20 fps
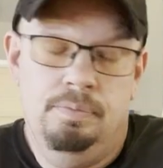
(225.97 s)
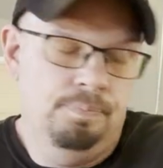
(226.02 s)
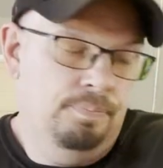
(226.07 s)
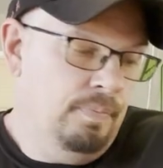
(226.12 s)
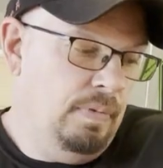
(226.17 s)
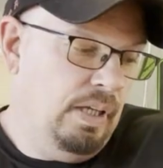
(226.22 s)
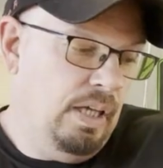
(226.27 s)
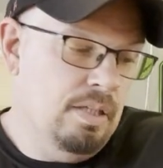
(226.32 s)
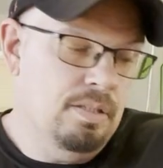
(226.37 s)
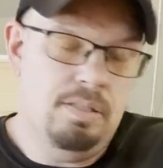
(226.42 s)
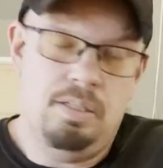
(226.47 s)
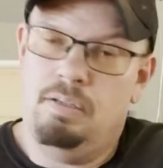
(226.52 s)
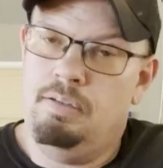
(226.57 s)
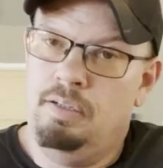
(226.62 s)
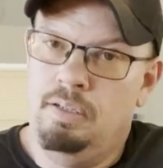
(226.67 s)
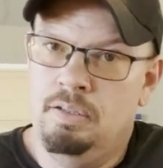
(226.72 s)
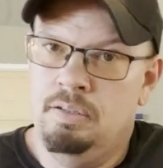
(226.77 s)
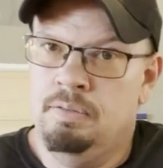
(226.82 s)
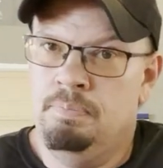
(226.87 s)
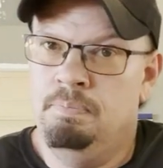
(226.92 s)

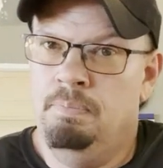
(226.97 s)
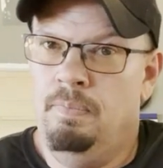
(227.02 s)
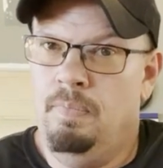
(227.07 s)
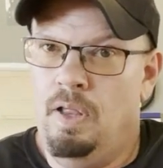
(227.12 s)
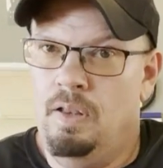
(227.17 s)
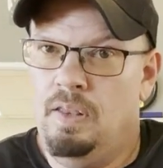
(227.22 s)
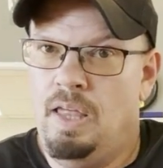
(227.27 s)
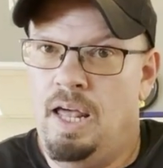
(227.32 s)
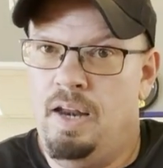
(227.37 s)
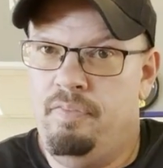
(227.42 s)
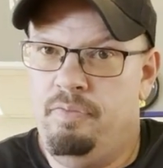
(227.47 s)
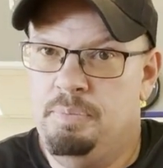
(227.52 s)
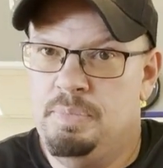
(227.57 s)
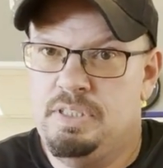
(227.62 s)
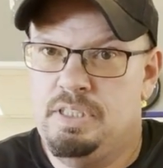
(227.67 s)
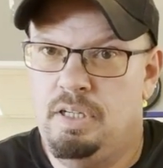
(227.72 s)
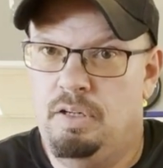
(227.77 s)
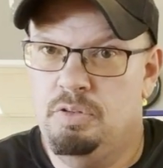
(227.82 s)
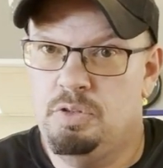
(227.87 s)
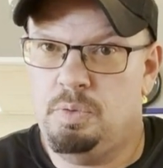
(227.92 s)
considering a lot of the
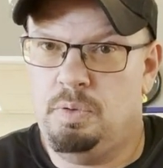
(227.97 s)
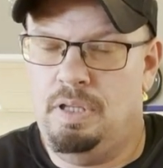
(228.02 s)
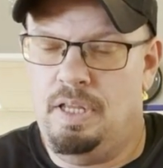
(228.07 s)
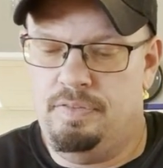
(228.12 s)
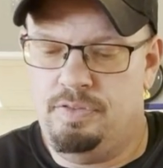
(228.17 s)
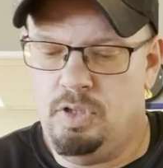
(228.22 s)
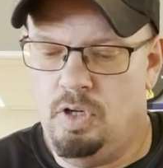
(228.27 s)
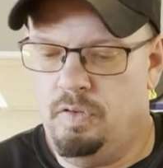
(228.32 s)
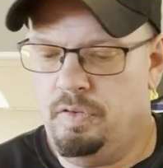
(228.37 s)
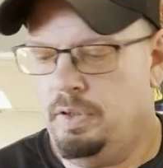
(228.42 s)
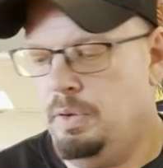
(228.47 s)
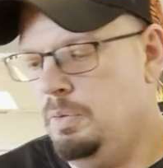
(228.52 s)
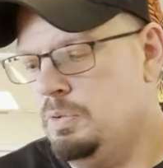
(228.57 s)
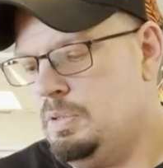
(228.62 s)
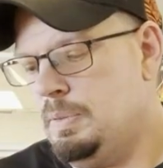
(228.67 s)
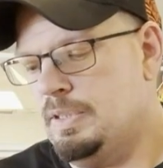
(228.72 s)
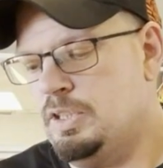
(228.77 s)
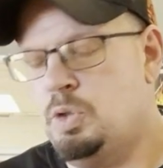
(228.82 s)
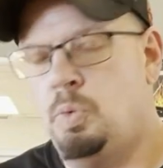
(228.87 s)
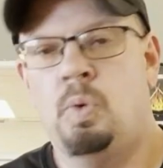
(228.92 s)
materials were left over, it was about
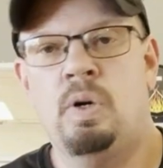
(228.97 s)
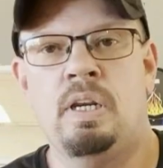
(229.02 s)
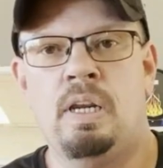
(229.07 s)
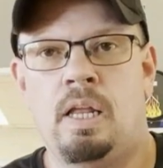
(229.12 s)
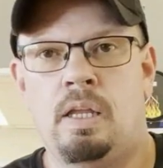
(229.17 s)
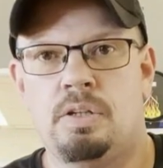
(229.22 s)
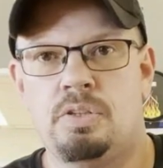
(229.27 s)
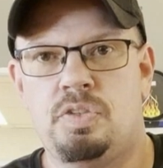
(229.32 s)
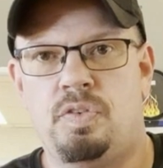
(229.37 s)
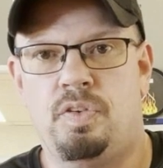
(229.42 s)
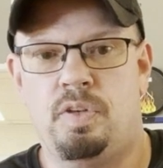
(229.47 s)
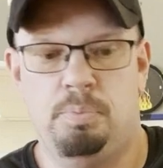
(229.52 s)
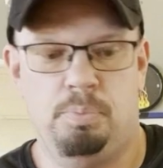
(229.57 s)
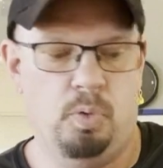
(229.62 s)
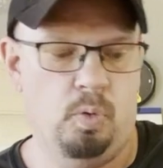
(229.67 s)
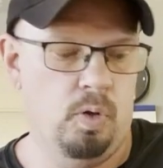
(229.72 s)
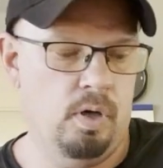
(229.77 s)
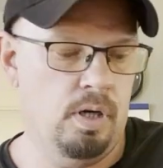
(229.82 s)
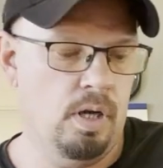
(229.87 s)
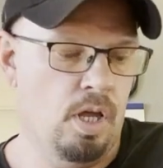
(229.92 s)
$20 for the
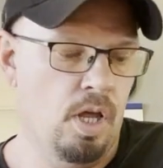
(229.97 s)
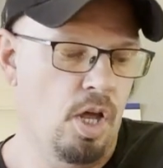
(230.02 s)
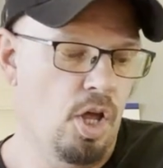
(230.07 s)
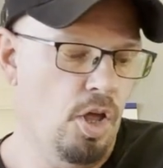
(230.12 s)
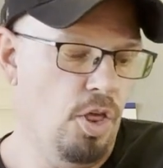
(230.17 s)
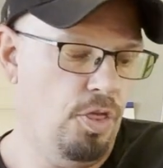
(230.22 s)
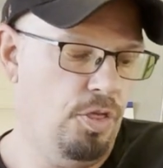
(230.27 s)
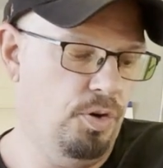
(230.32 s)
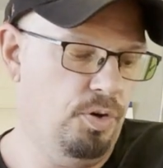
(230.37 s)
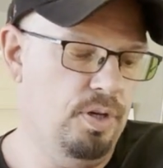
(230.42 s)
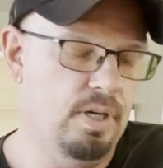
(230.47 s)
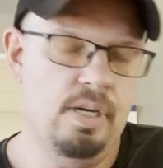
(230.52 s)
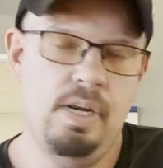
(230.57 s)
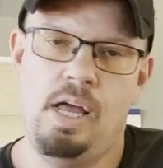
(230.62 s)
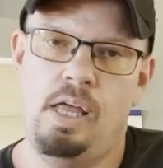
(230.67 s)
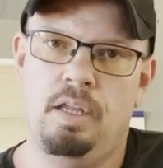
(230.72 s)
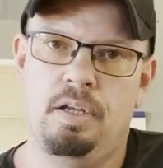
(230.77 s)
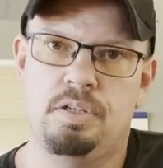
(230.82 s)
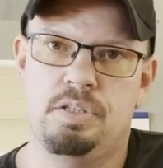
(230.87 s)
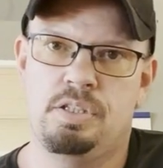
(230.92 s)
board,
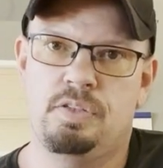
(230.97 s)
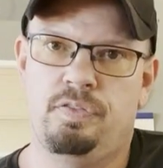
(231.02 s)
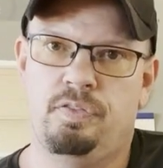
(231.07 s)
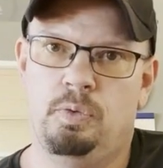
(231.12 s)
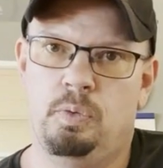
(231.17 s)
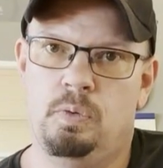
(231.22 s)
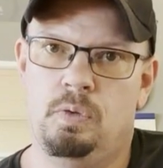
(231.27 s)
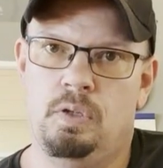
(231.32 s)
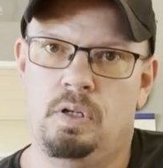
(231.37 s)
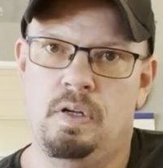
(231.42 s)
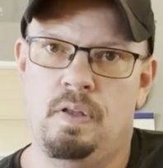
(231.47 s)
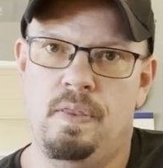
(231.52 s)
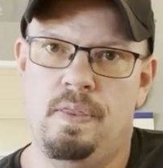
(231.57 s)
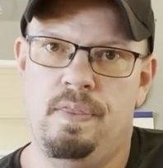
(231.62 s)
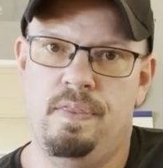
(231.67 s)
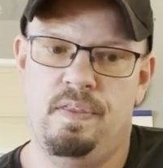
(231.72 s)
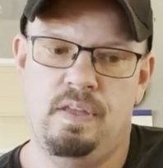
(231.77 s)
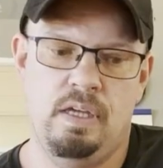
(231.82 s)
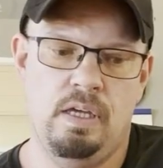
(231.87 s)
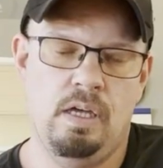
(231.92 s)
$30 for
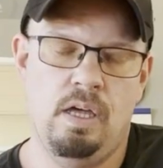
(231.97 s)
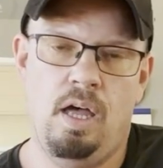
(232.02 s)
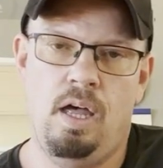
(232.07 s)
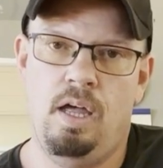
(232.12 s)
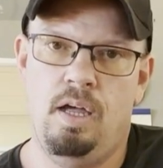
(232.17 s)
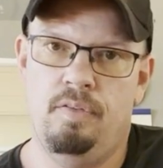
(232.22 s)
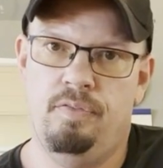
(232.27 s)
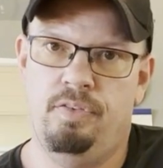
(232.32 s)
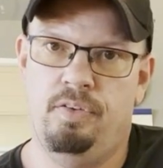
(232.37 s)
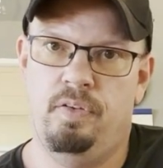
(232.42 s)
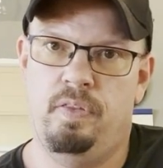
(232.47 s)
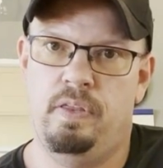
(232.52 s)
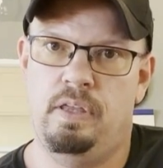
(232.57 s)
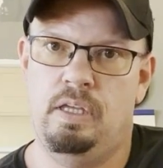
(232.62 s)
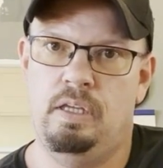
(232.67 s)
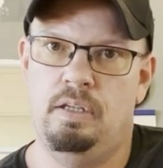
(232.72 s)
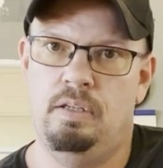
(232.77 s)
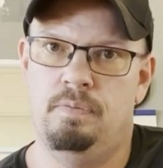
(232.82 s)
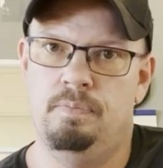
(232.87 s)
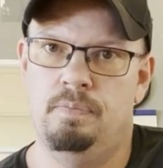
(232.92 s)
the
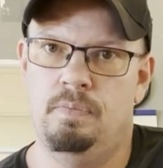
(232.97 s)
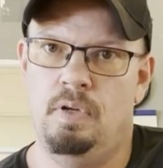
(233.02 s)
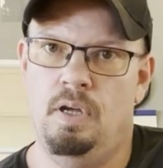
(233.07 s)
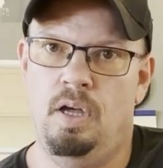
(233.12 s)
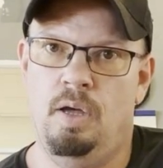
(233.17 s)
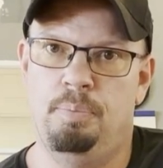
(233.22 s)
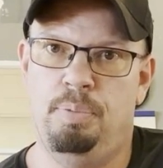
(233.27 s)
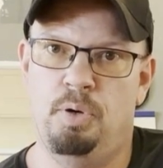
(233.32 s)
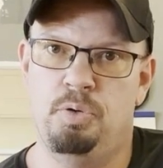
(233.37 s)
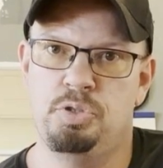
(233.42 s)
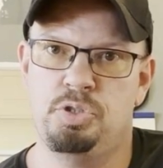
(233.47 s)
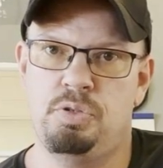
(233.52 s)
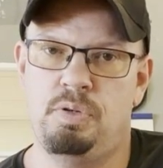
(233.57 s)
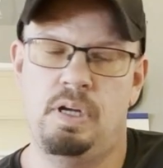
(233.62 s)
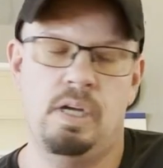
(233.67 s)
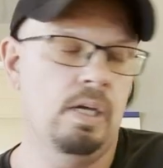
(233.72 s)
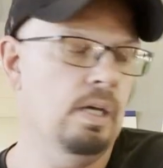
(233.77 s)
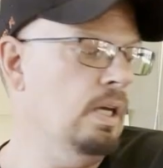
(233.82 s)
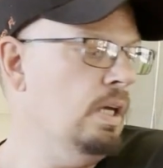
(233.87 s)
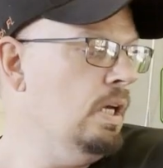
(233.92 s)
upholstery,
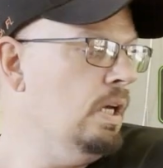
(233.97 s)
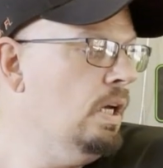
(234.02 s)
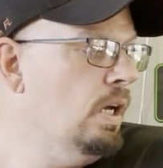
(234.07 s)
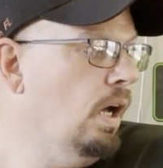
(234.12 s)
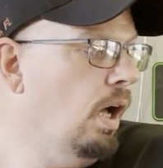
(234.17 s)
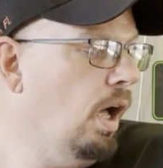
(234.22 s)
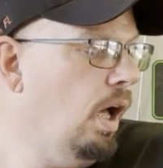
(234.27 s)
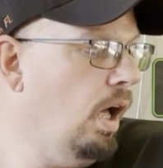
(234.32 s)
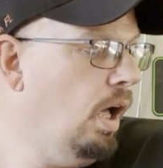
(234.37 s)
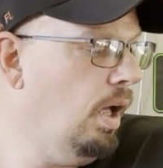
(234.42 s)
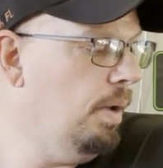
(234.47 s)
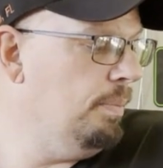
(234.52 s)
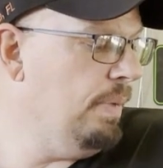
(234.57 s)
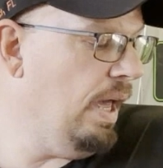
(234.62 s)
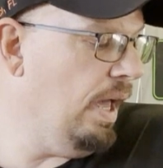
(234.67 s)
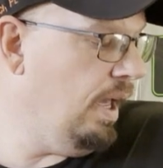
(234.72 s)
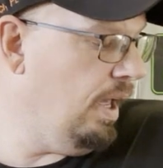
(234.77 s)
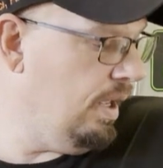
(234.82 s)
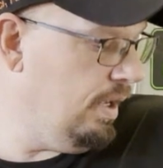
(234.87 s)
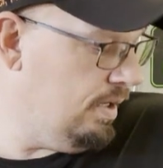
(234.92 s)

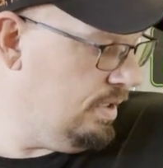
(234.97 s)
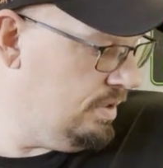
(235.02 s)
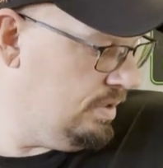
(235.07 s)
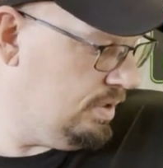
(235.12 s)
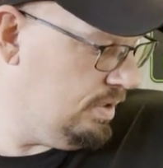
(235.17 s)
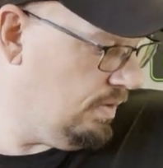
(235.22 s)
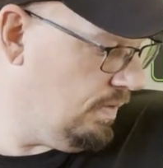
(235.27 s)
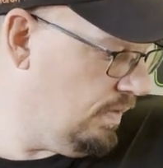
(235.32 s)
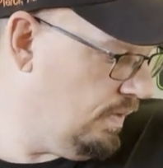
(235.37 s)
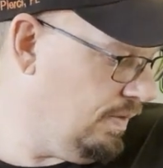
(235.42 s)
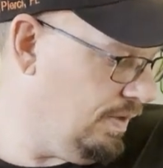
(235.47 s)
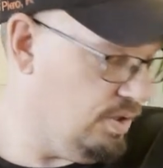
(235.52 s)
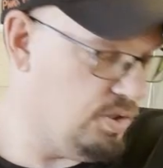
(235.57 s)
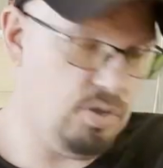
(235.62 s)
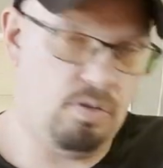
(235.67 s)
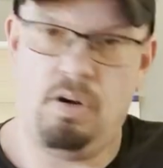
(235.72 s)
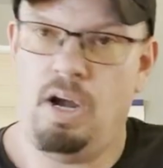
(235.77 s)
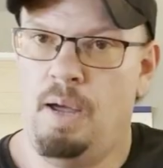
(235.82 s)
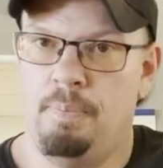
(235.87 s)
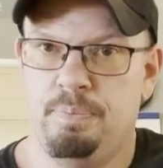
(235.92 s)
and the
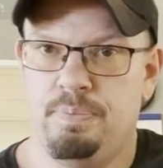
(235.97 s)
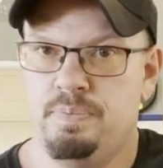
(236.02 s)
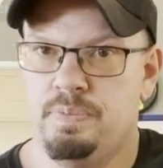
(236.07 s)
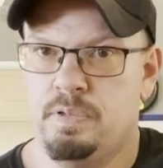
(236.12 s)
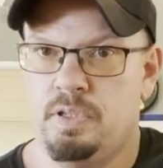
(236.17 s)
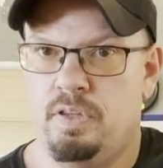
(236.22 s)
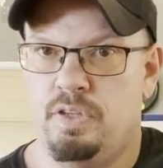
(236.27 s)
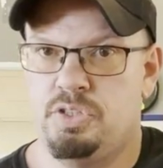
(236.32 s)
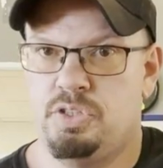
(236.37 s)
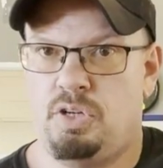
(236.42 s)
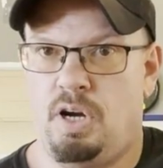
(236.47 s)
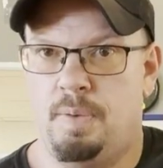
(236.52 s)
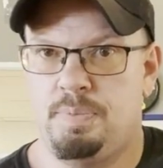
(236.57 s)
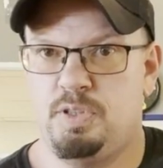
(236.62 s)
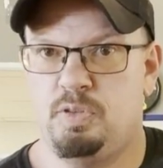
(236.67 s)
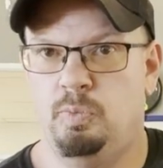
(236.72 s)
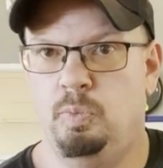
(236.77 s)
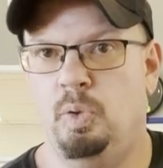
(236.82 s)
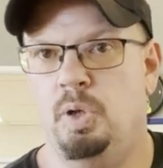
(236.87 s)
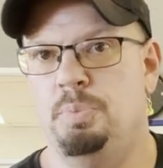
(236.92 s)
scraps of
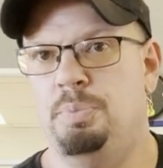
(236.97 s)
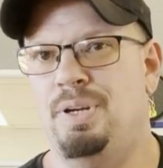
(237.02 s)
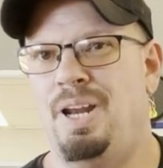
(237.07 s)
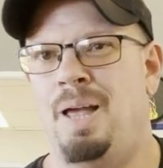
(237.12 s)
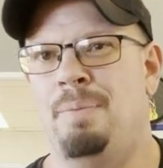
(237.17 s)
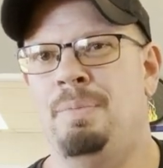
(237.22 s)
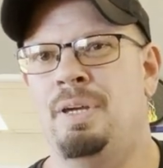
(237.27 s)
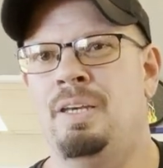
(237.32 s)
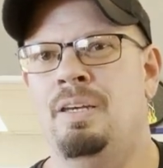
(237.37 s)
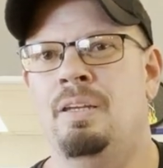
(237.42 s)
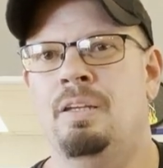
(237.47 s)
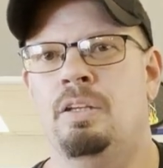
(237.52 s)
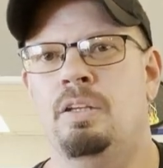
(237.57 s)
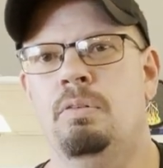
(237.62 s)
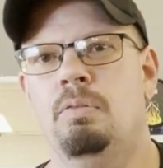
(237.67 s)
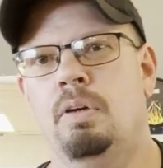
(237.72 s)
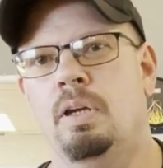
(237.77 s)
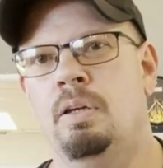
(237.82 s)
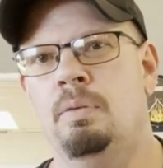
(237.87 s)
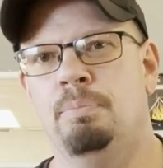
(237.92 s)
wood. But I mean, you
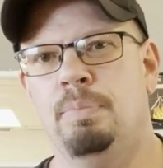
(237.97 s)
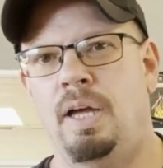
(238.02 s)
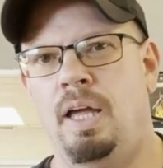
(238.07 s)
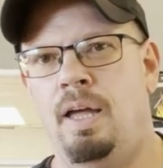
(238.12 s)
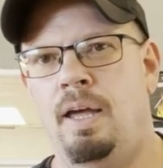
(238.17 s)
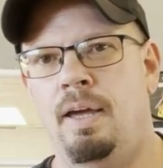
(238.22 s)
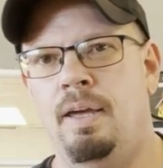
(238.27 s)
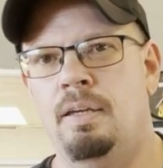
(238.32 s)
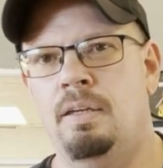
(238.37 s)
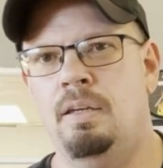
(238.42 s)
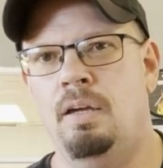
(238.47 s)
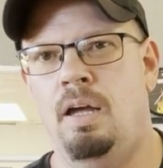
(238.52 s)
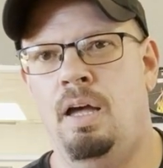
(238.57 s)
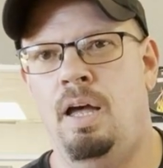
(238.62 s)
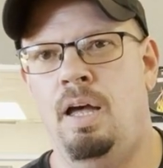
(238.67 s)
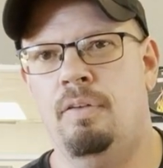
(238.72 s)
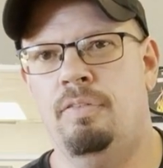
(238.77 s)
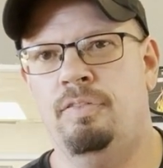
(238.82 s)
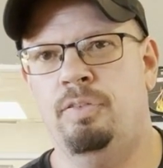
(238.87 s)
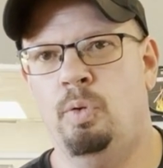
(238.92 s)
can buy
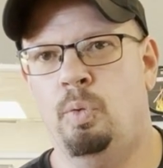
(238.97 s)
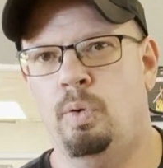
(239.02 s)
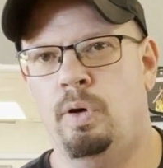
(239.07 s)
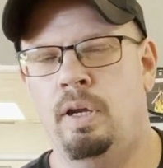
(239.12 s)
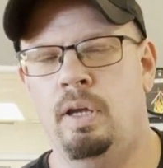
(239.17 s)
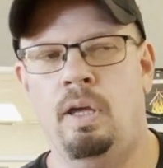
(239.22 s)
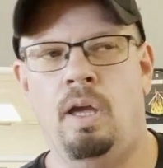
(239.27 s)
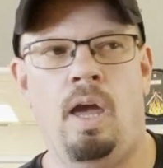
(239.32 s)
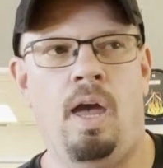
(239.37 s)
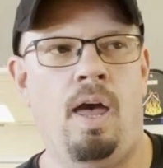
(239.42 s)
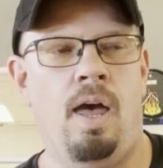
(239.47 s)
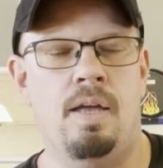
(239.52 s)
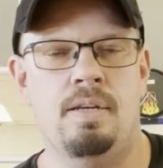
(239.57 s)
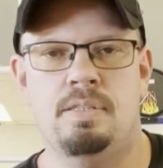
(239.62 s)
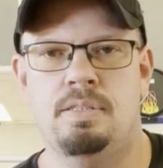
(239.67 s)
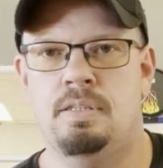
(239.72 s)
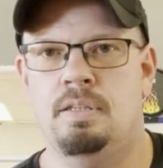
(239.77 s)
flooring at